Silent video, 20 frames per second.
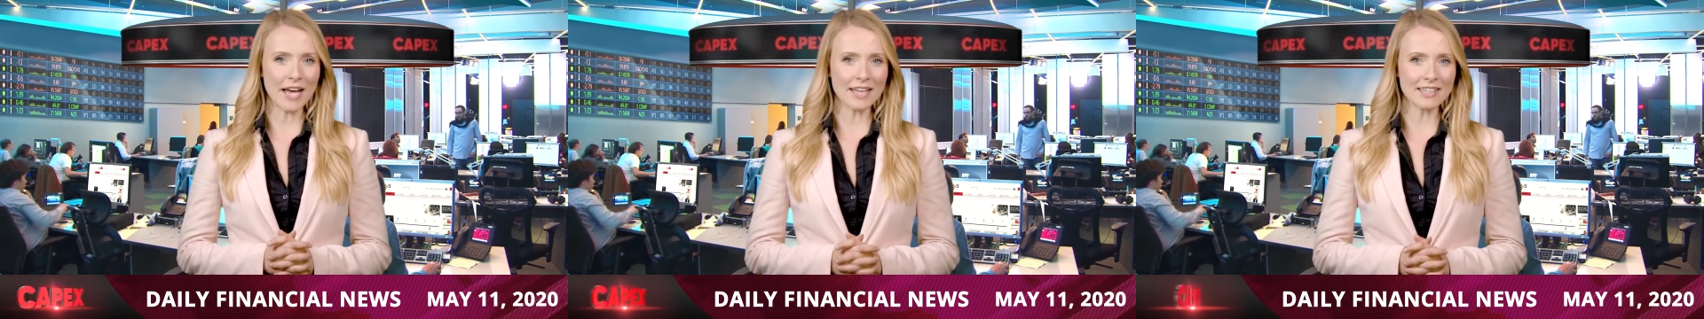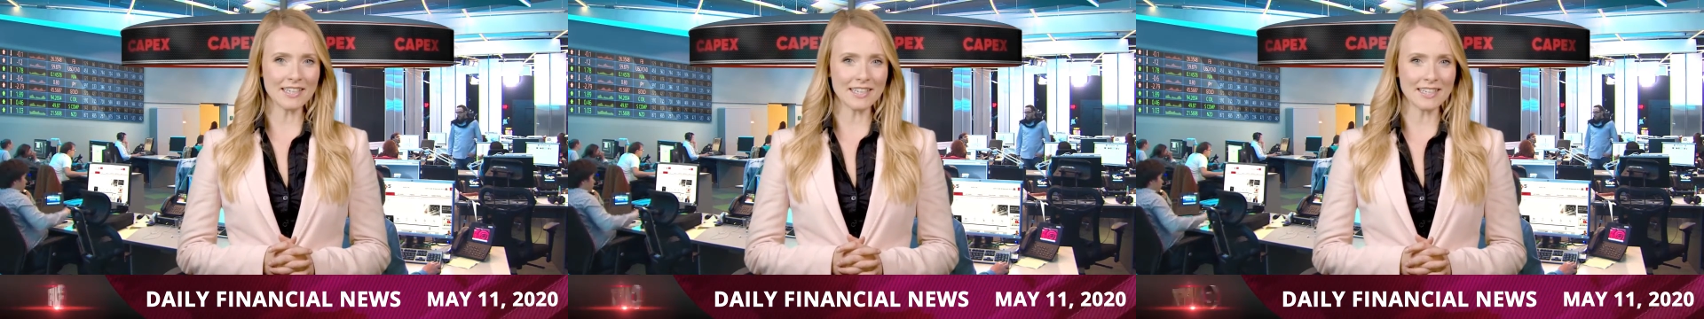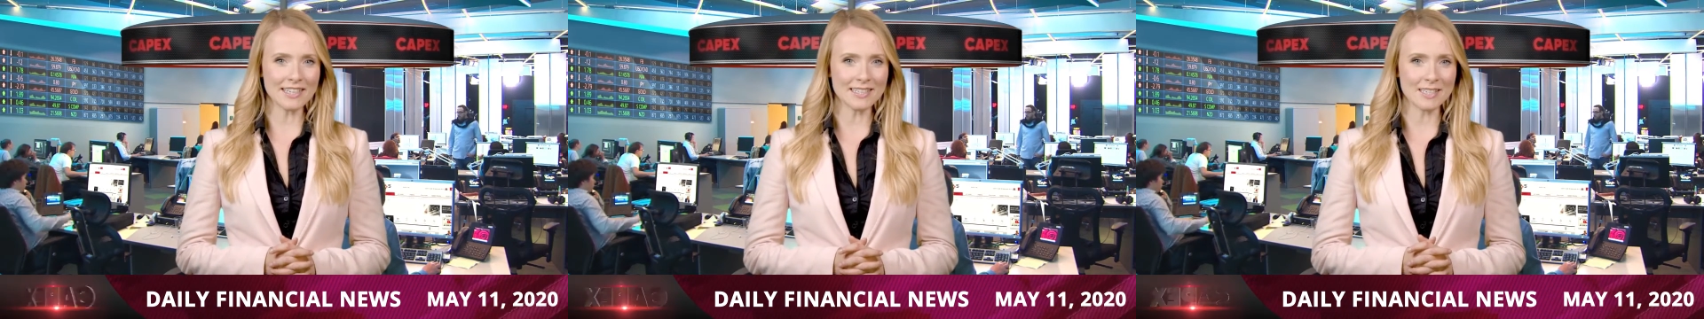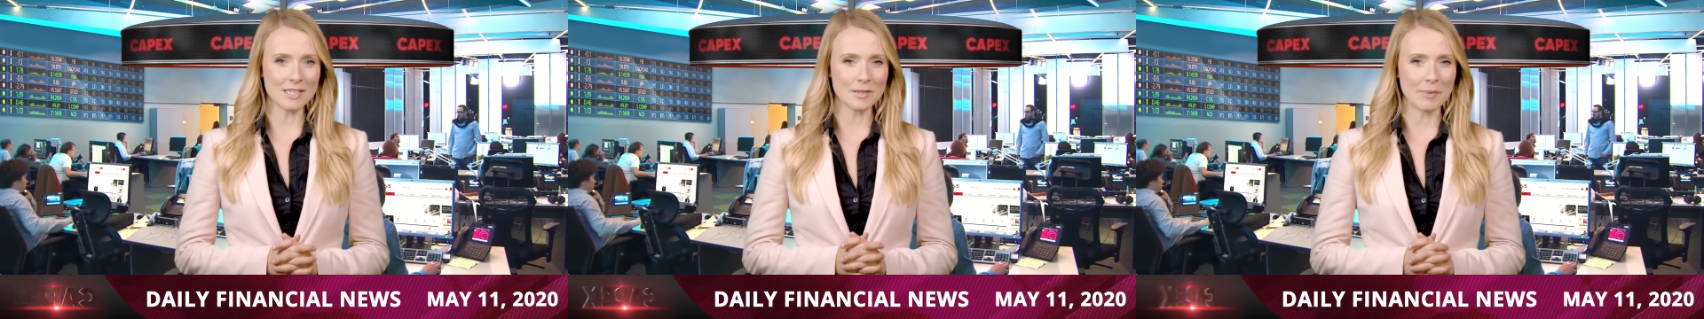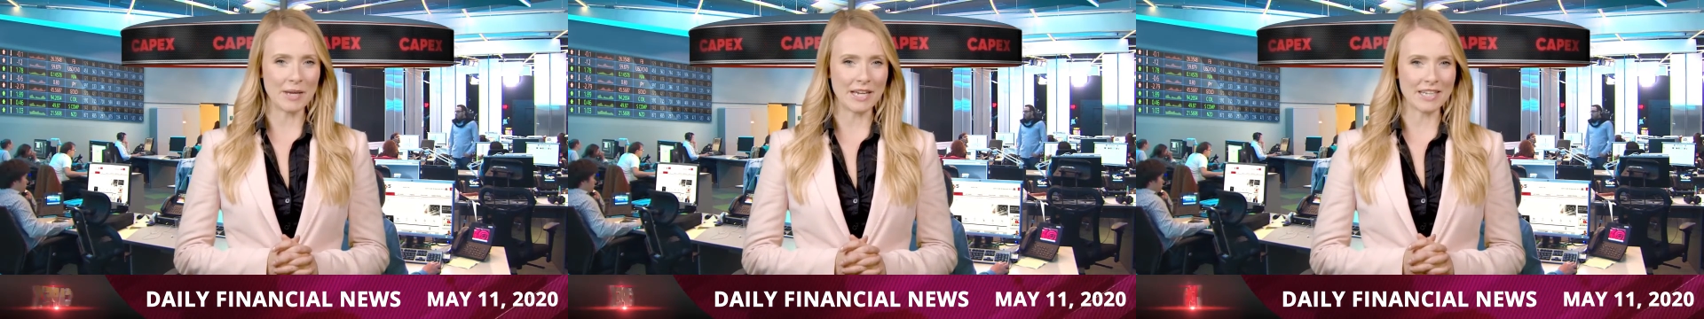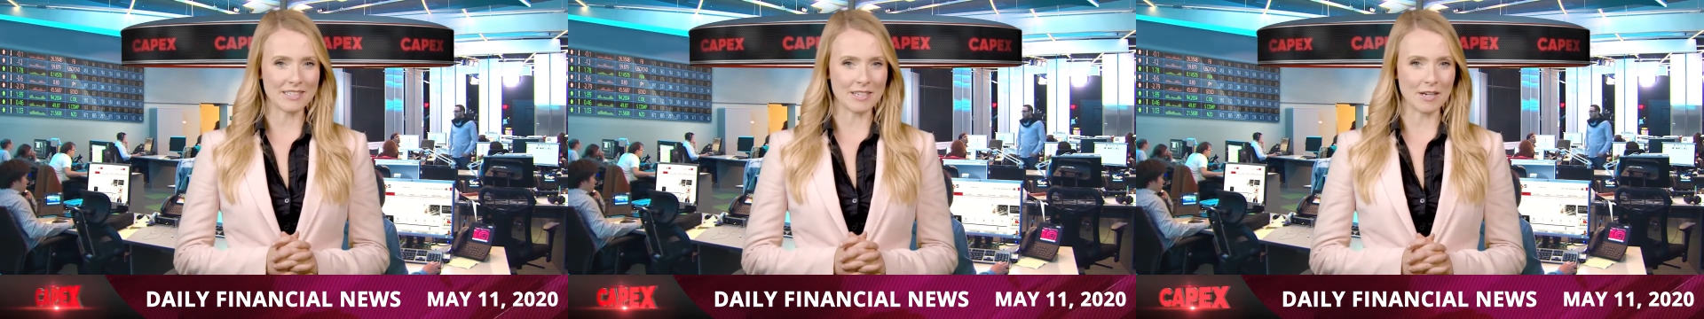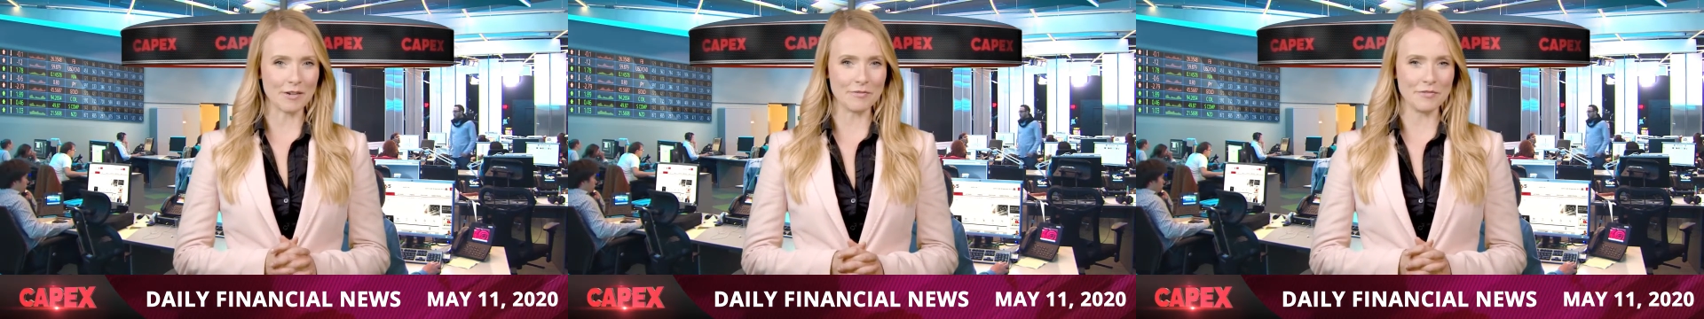analyst
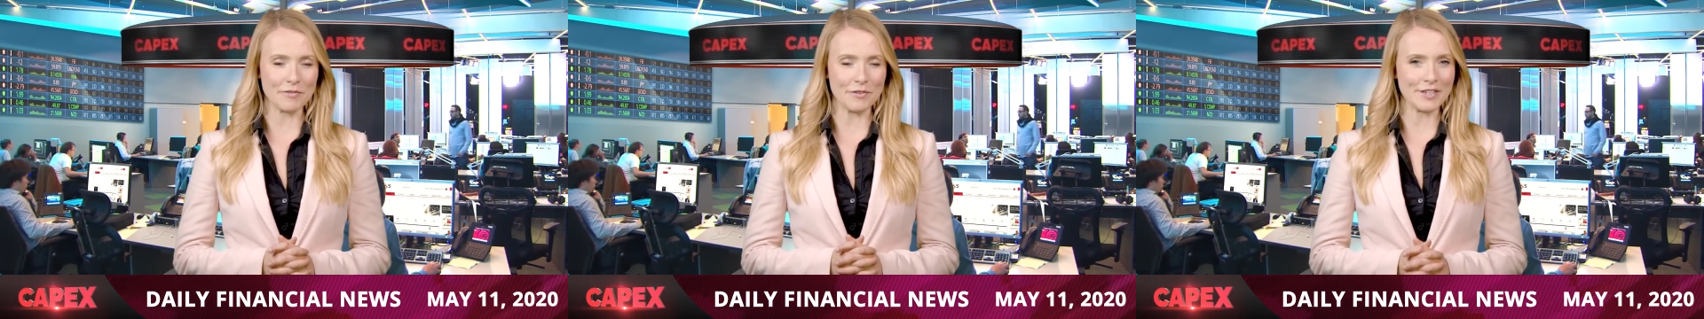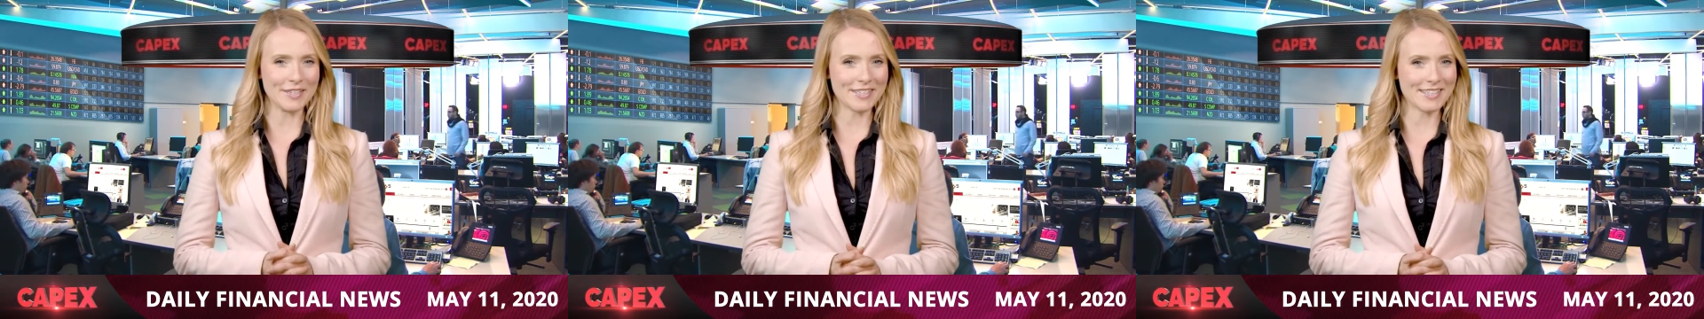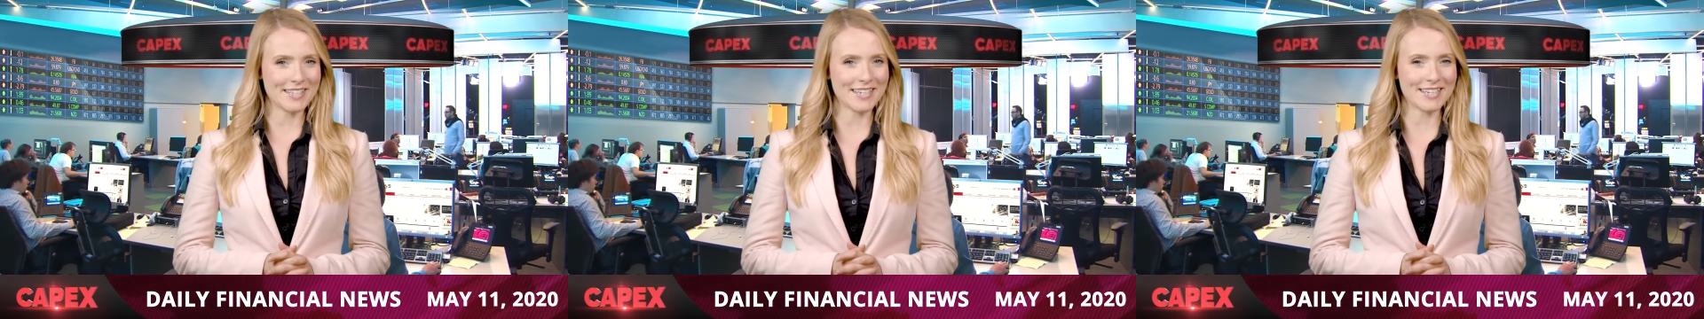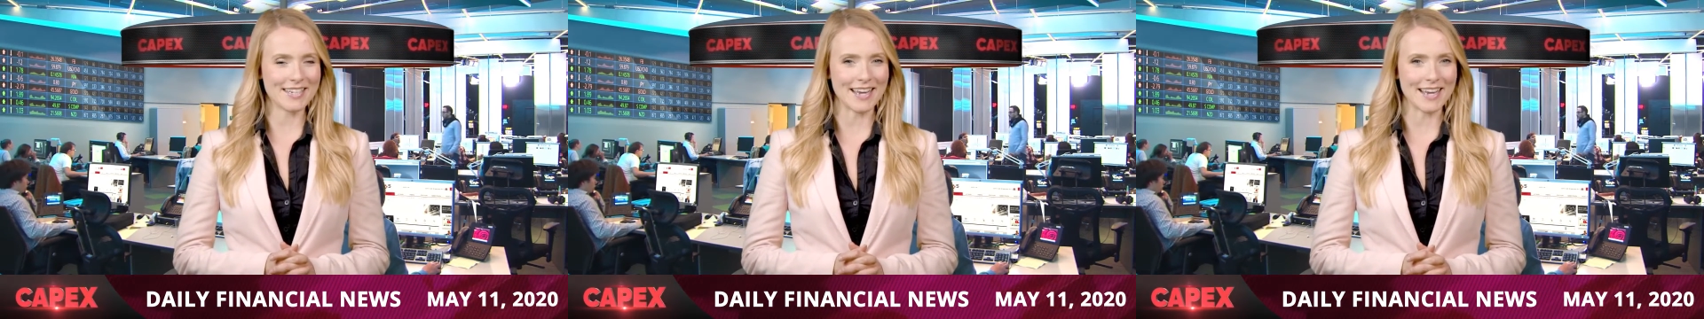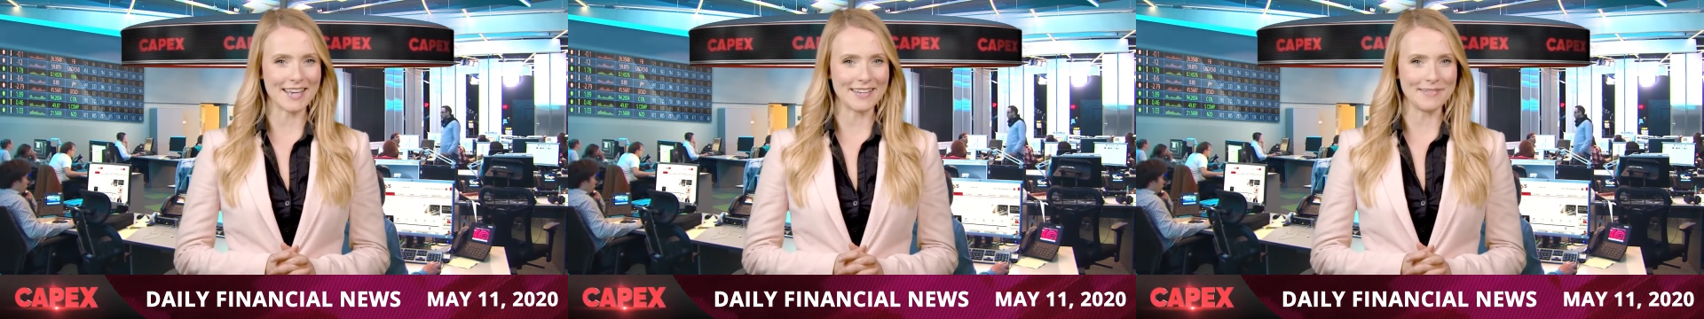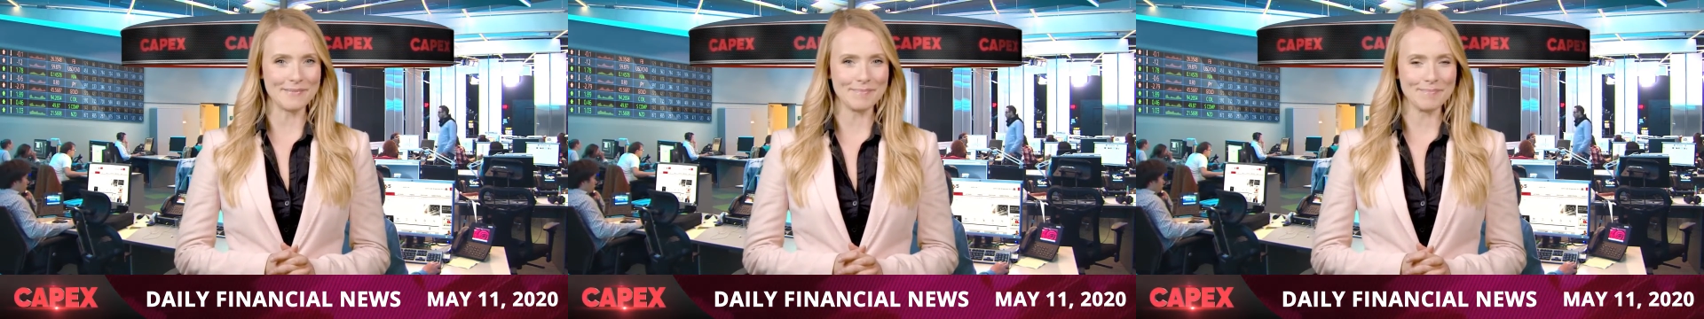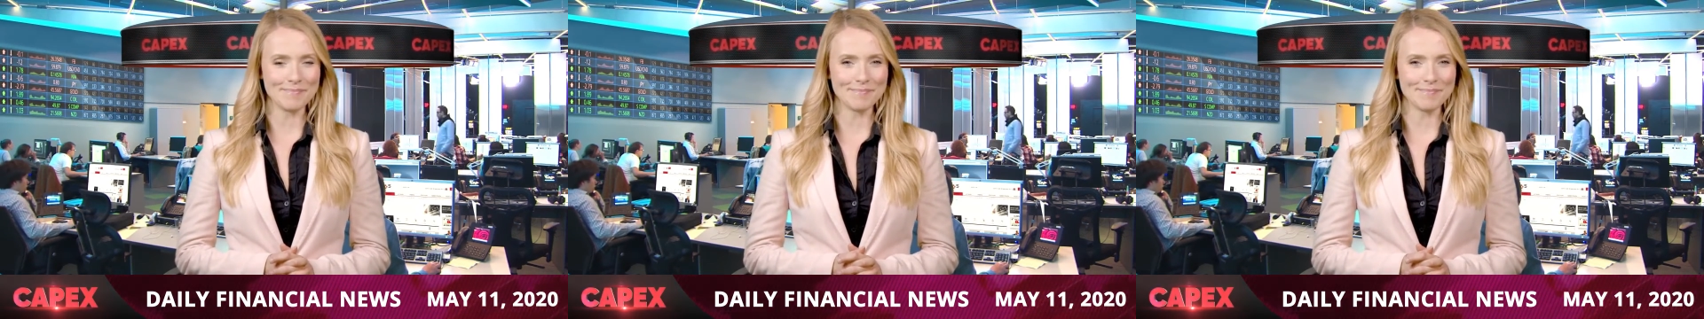picked up for us today.